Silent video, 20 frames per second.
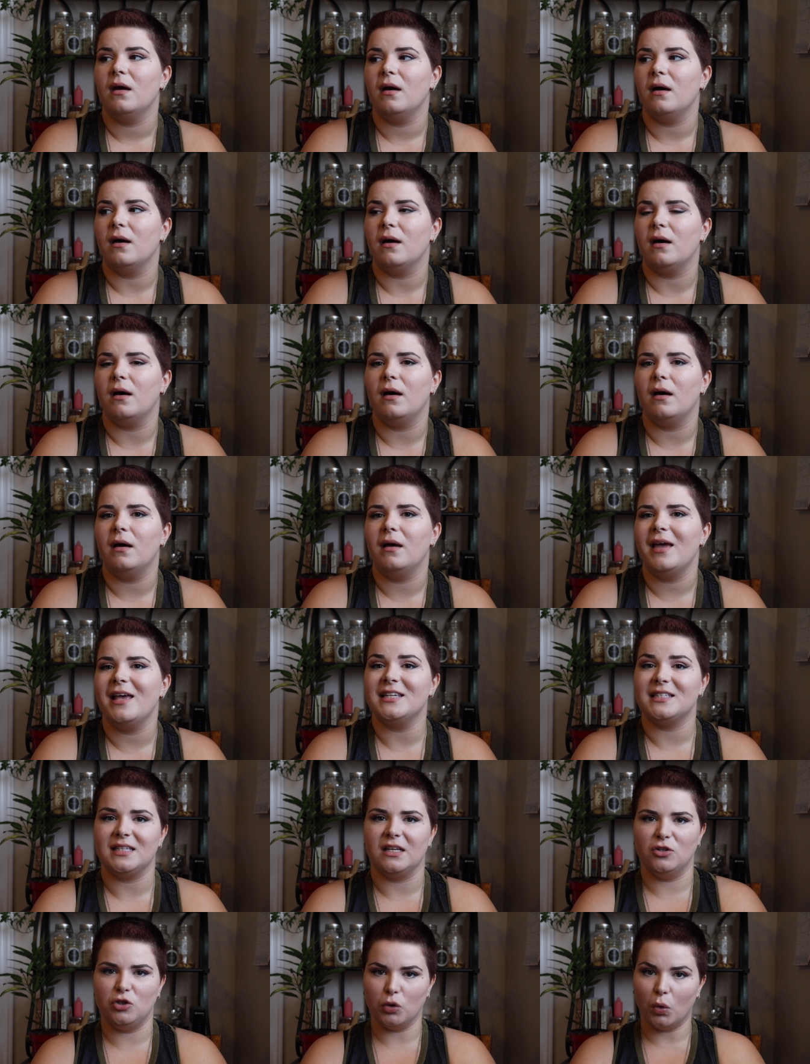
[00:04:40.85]
uh,
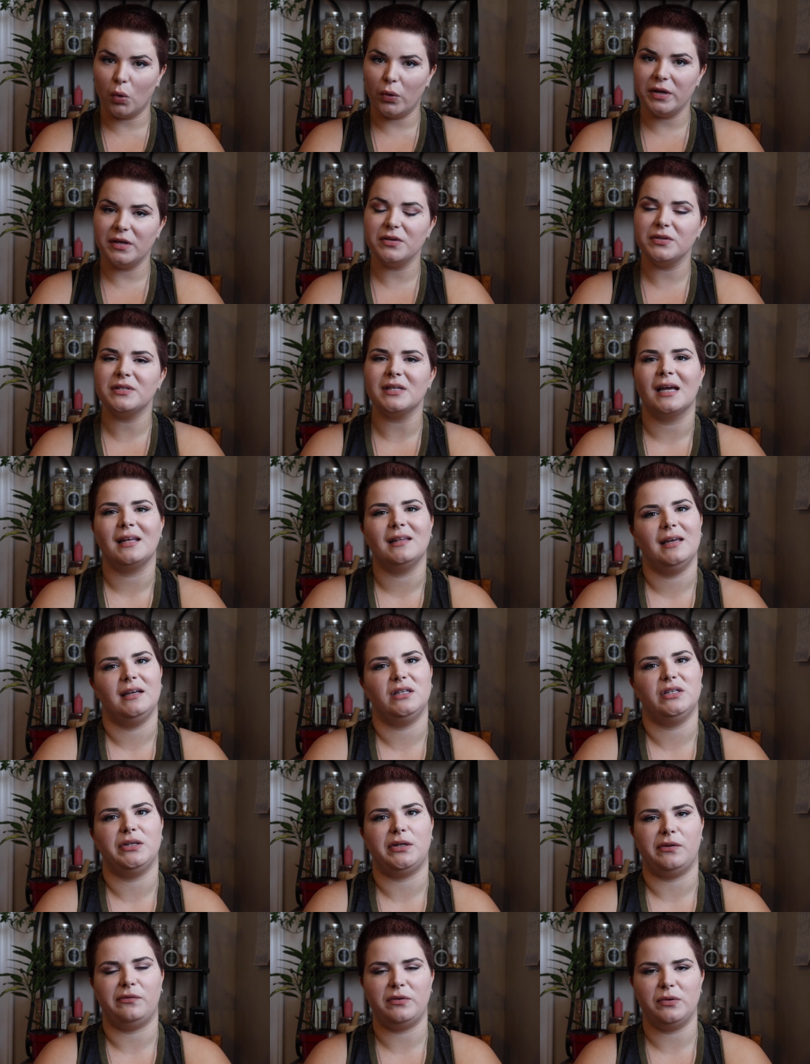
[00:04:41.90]
essential oils. I like
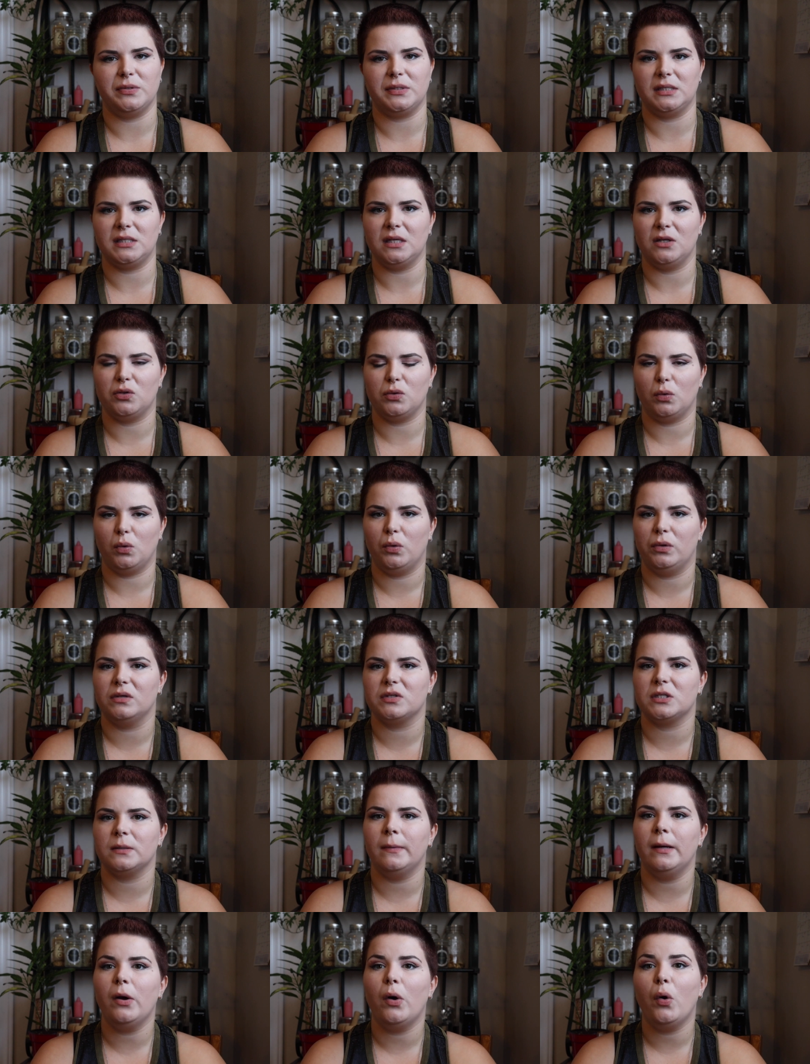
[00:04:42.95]
to diffuse essential
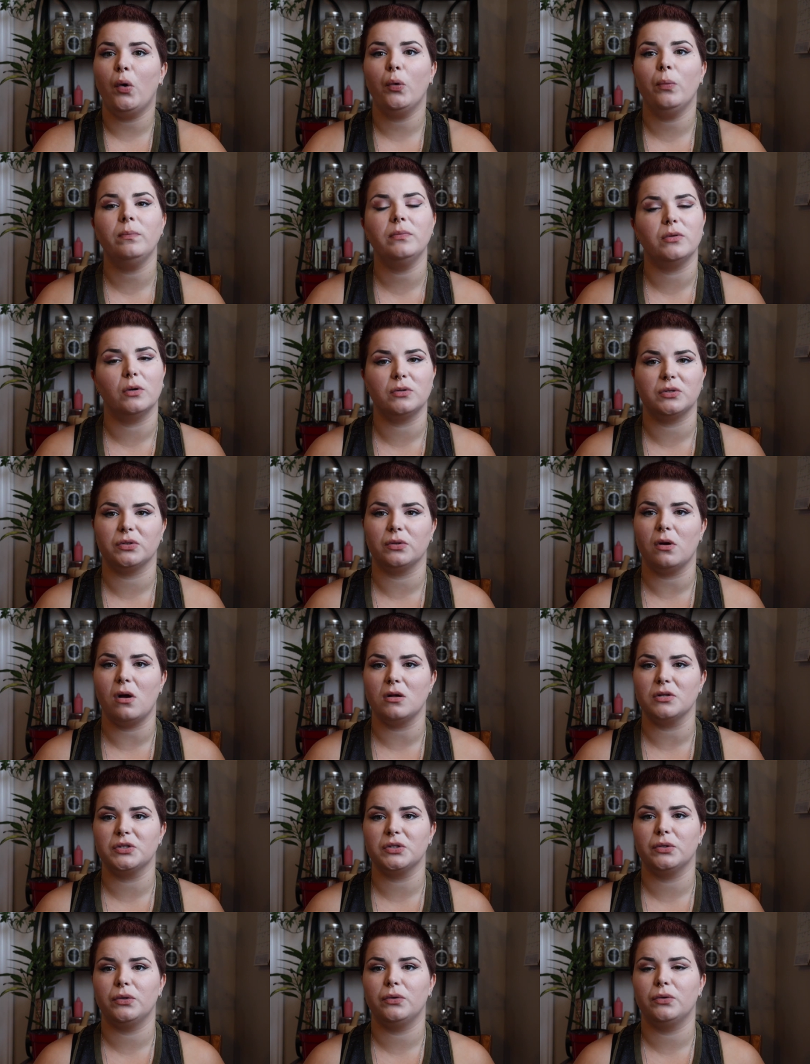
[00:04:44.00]
oils in my home. Those are
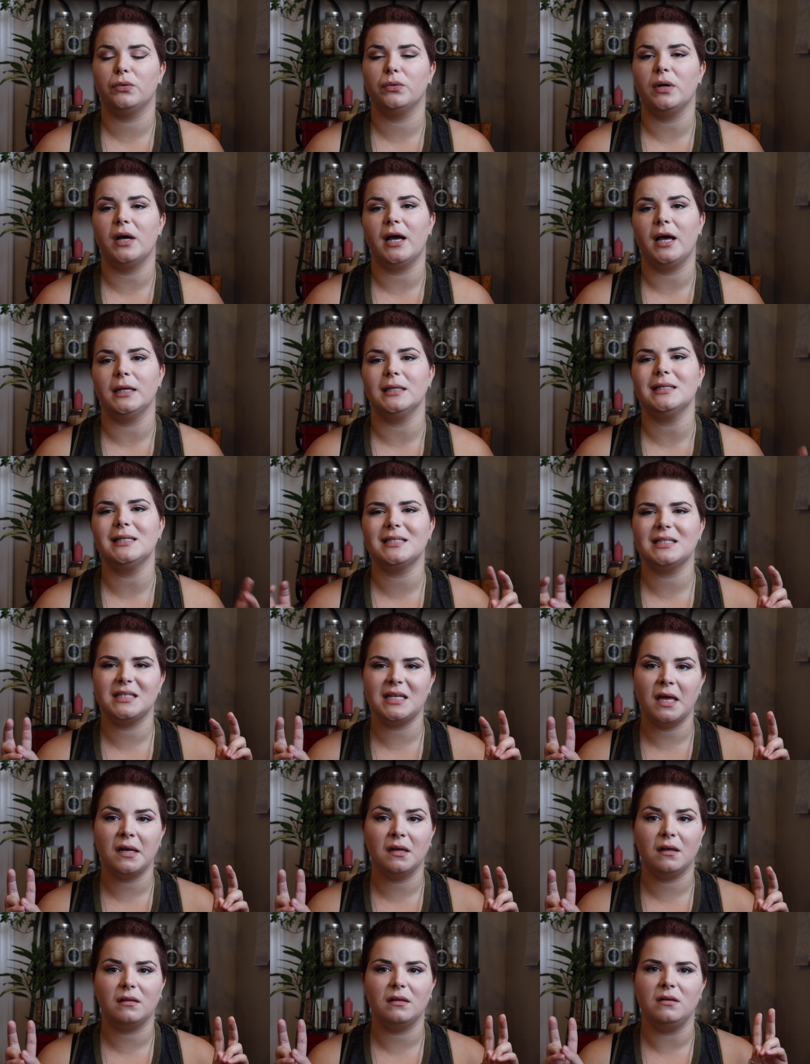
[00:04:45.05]
also, uh, it's
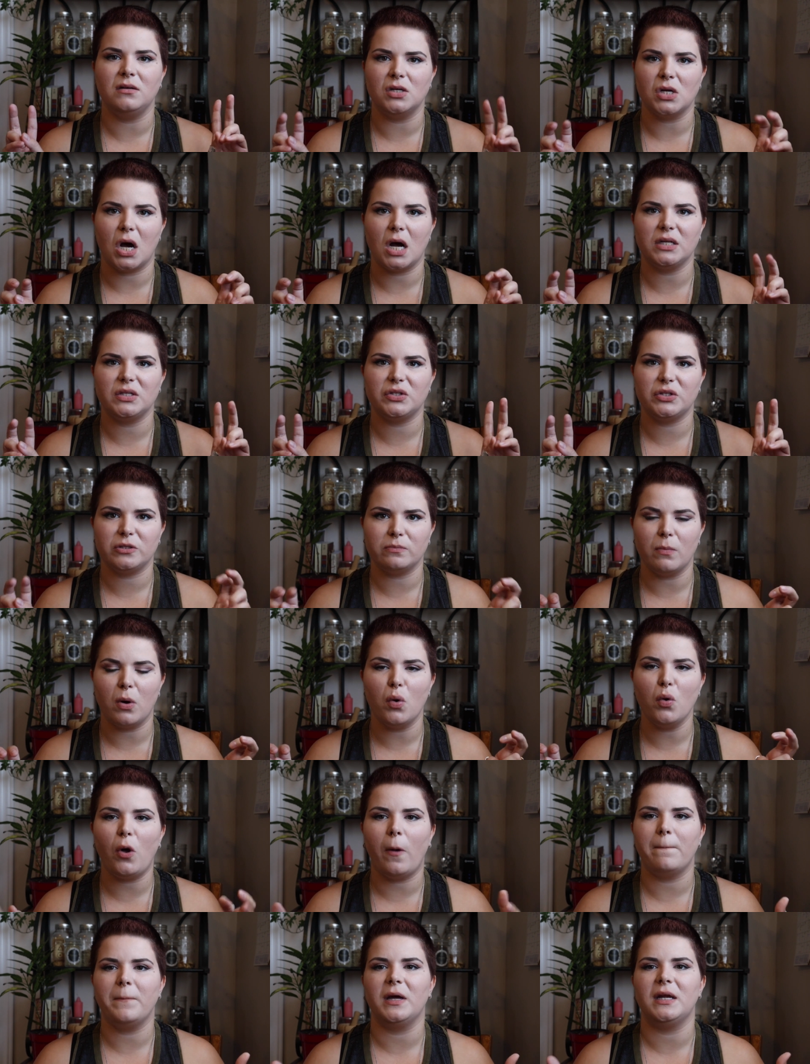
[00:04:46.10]
technically not
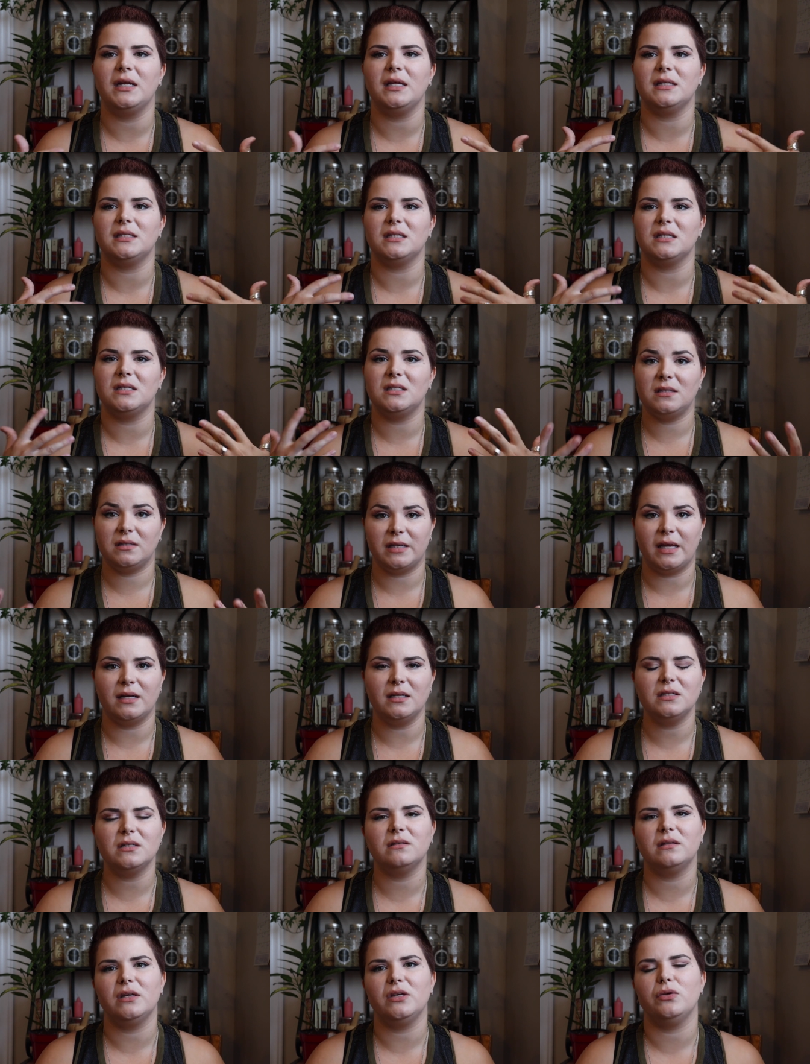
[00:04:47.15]
smoke, but it's a
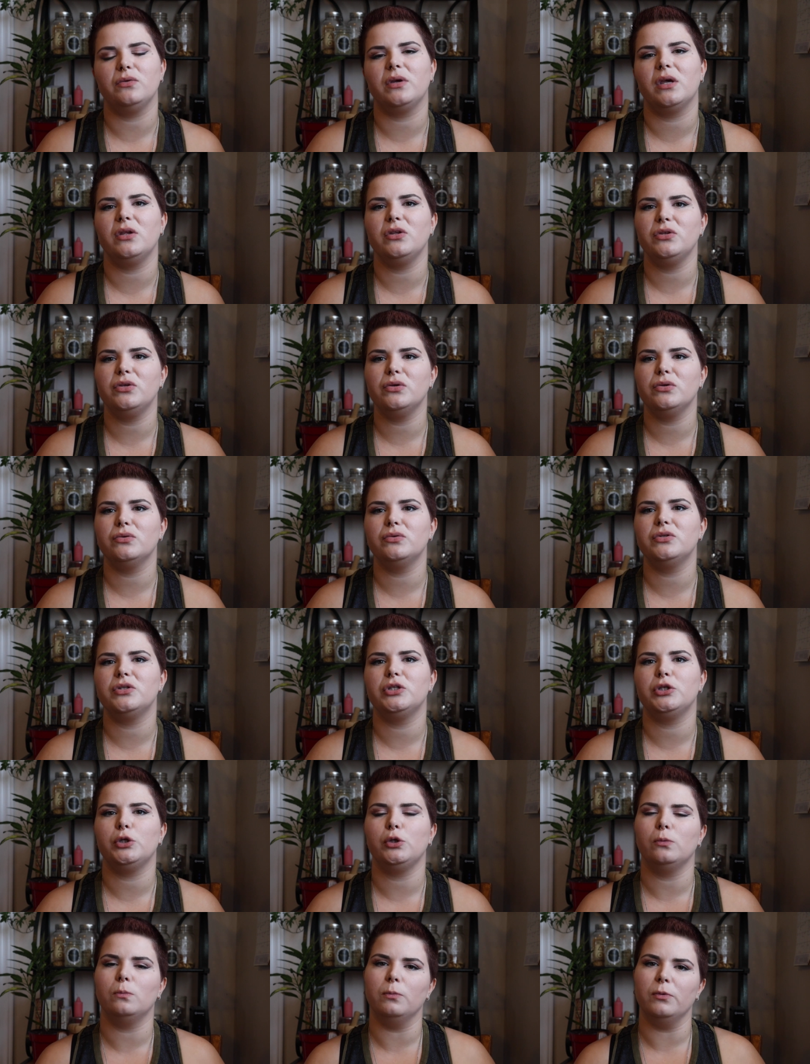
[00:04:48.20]
scent that you can use
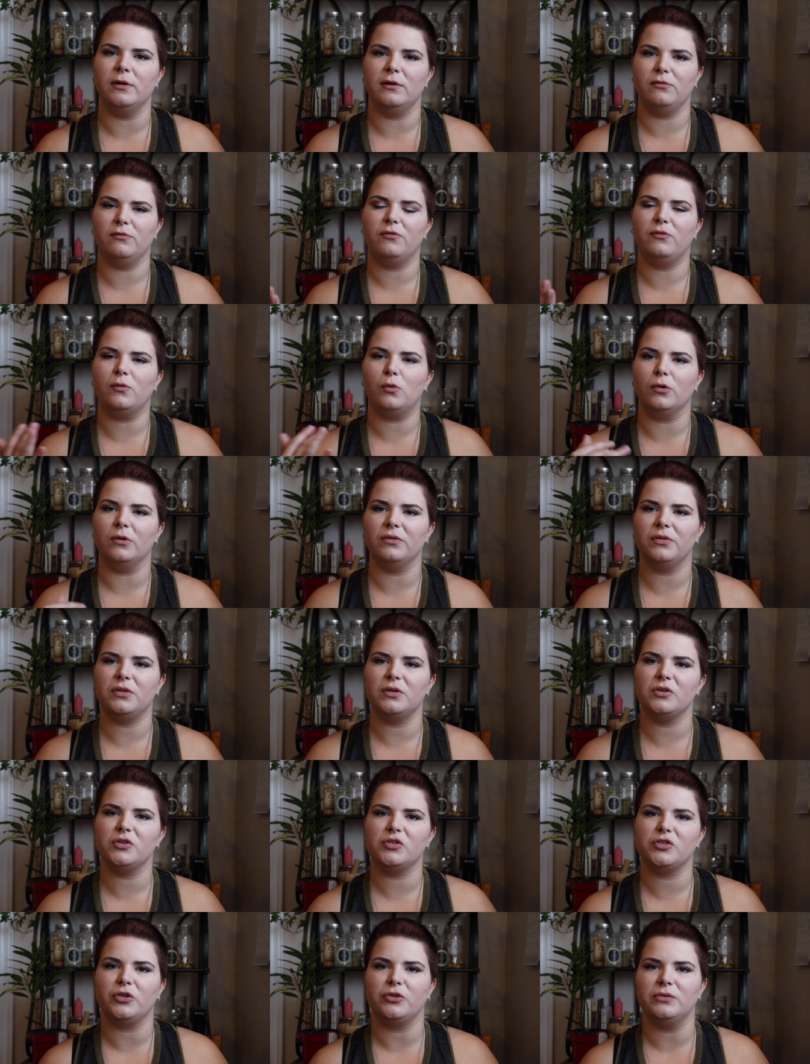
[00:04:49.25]
to bring forth
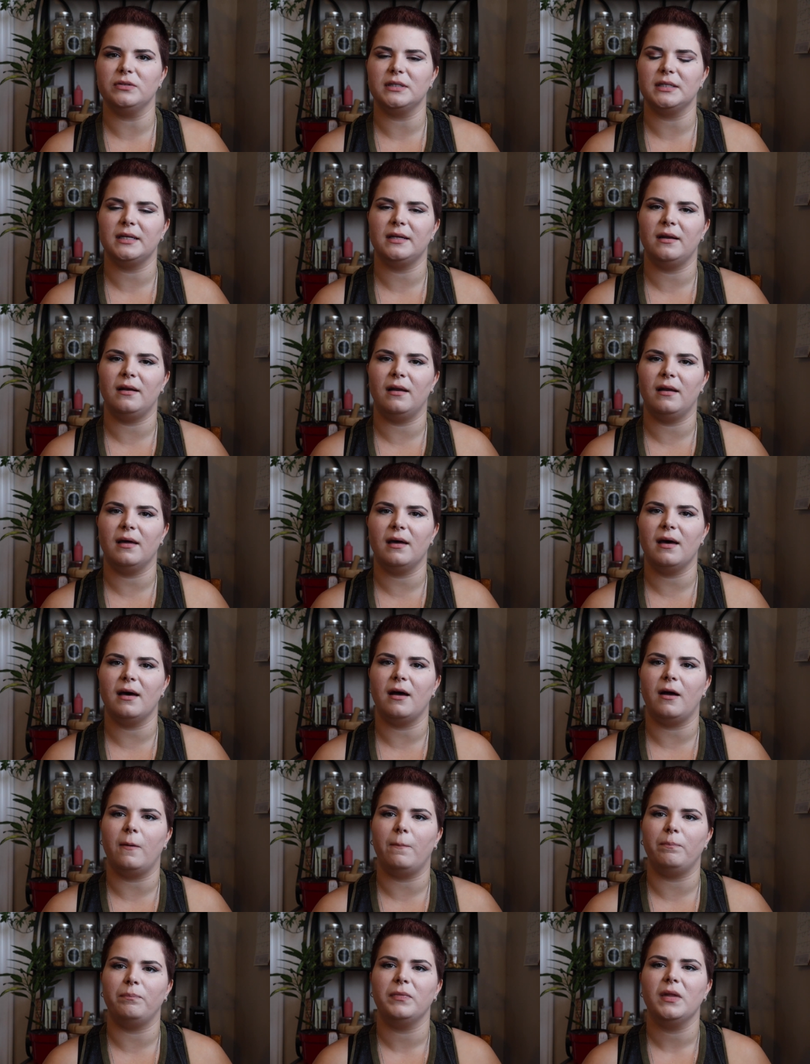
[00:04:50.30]
certain
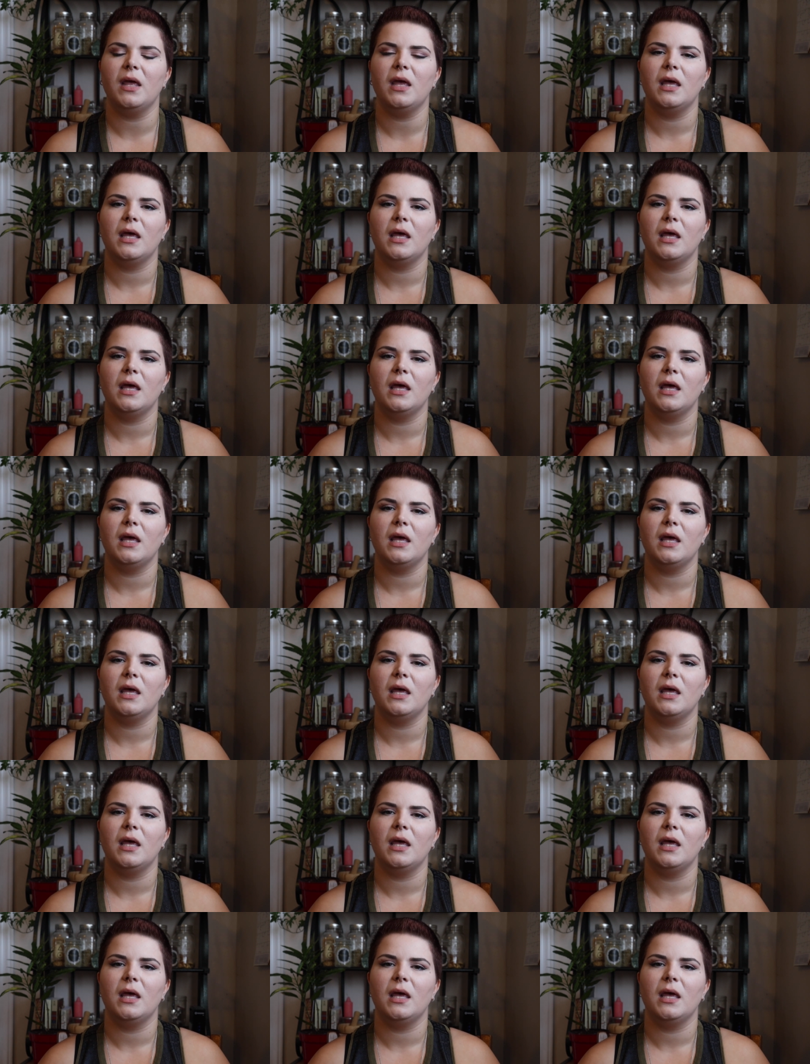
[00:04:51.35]
um,